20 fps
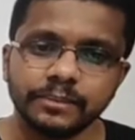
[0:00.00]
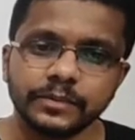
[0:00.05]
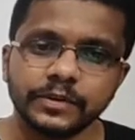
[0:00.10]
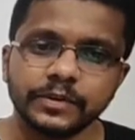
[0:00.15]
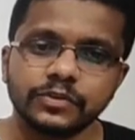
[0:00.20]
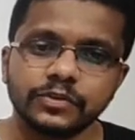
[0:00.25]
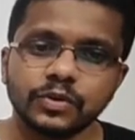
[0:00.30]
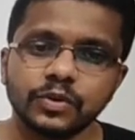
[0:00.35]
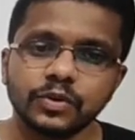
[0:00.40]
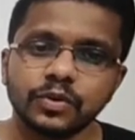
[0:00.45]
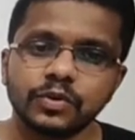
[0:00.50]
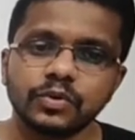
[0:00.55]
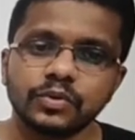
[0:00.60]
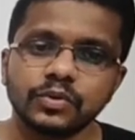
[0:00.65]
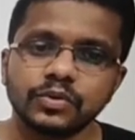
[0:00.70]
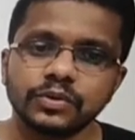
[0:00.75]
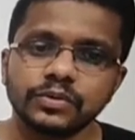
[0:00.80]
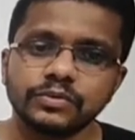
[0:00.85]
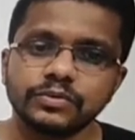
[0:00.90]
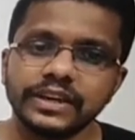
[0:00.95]

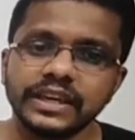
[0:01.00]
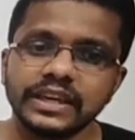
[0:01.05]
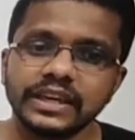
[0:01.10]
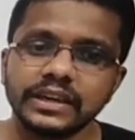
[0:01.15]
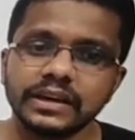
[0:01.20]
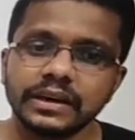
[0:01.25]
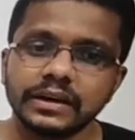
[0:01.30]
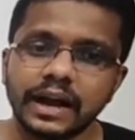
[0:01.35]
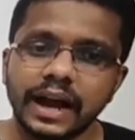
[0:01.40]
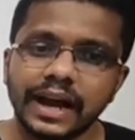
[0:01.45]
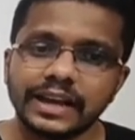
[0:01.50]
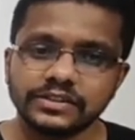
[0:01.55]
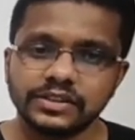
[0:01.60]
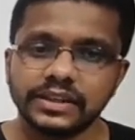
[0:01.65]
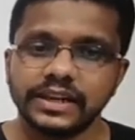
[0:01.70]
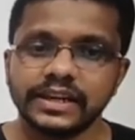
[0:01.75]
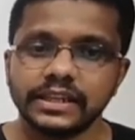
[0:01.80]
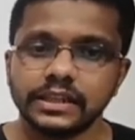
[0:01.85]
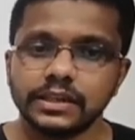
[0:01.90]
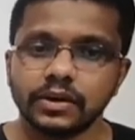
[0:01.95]
So we
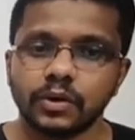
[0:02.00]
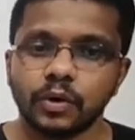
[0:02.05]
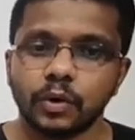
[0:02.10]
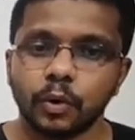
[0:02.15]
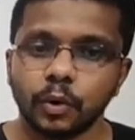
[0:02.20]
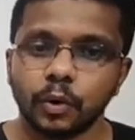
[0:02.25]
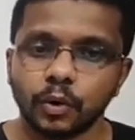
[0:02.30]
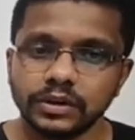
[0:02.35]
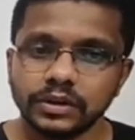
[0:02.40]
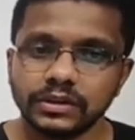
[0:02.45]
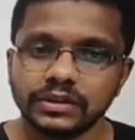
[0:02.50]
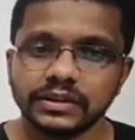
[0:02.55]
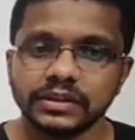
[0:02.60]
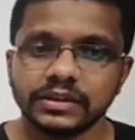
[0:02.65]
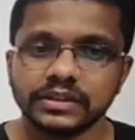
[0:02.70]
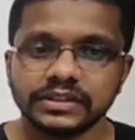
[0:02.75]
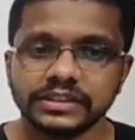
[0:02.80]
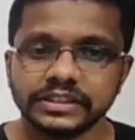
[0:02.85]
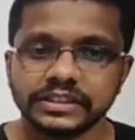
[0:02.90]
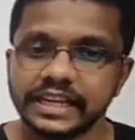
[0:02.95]
isolate whole
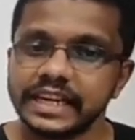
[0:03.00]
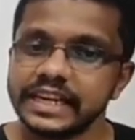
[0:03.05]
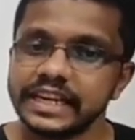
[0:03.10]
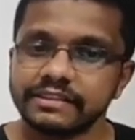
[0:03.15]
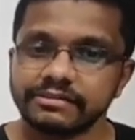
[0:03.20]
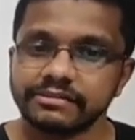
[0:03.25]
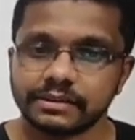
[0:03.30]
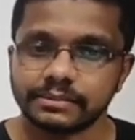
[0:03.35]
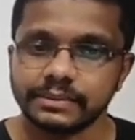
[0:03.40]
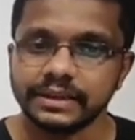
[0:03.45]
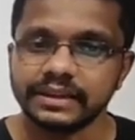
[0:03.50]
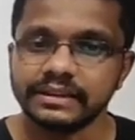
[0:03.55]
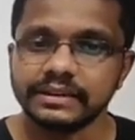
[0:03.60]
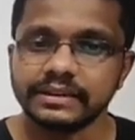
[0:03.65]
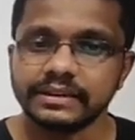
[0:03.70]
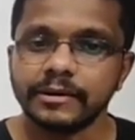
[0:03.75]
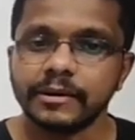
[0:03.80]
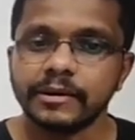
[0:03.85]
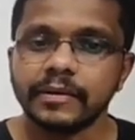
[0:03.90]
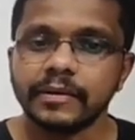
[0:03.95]
DNA from it,
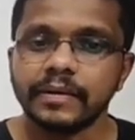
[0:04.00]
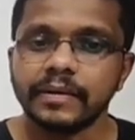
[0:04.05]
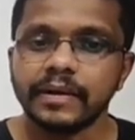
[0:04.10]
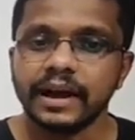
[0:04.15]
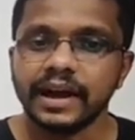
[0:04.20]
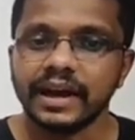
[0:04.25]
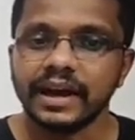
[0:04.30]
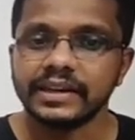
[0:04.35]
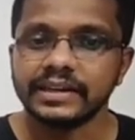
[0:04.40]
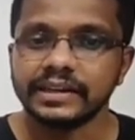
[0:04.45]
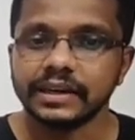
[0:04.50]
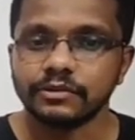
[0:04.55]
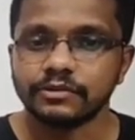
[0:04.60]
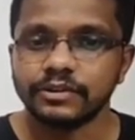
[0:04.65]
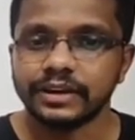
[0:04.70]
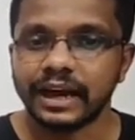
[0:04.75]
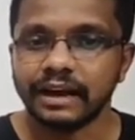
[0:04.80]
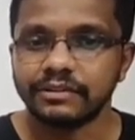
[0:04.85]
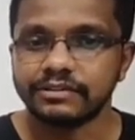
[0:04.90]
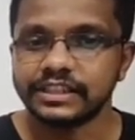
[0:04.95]
and now
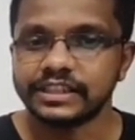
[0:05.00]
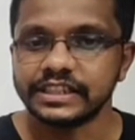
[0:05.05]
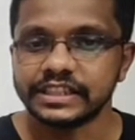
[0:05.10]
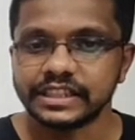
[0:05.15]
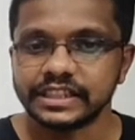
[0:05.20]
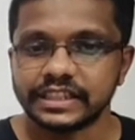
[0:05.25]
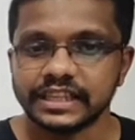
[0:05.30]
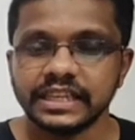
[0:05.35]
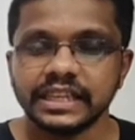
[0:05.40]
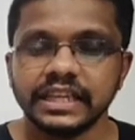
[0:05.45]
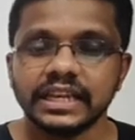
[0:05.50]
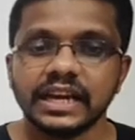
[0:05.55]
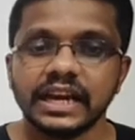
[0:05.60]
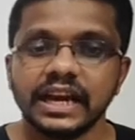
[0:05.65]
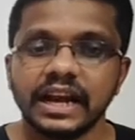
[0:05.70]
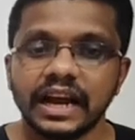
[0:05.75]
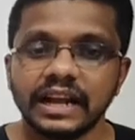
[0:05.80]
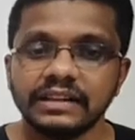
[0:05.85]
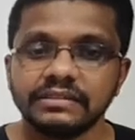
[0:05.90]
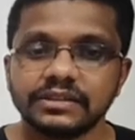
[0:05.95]
we have the DNA
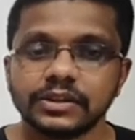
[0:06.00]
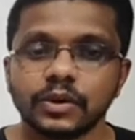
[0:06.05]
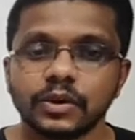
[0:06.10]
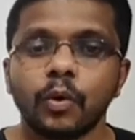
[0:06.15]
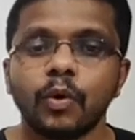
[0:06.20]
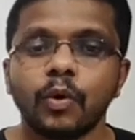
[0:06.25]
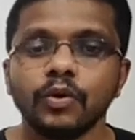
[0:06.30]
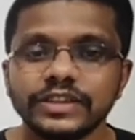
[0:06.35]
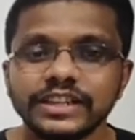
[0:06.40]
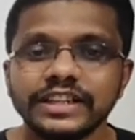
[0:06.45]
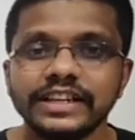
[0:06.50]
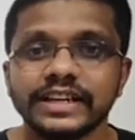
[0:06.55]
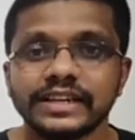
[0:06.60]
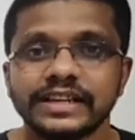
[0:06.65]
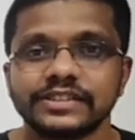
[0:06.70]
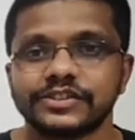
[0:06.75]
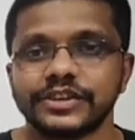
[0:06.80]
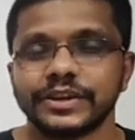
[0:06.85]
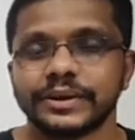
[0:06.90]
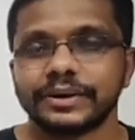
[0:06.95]
and all the
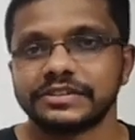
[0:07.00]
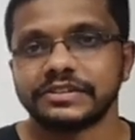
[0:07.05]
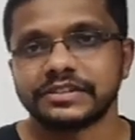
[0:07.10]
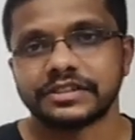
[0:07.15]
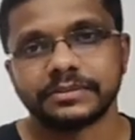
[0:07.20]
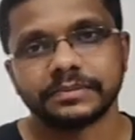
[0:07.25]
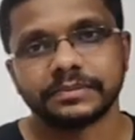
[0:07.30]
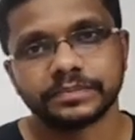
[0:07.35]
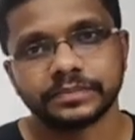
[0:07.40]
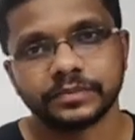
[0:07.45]
DNA sequenced.